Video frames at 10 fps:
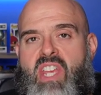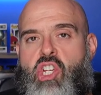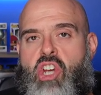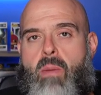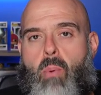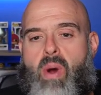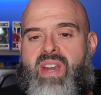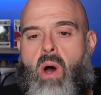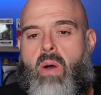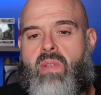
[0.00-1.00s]
the
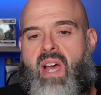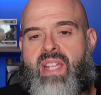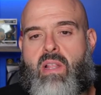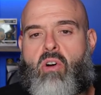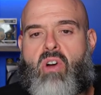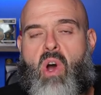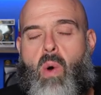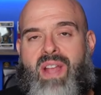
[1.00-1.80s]
SharePoint Online logo,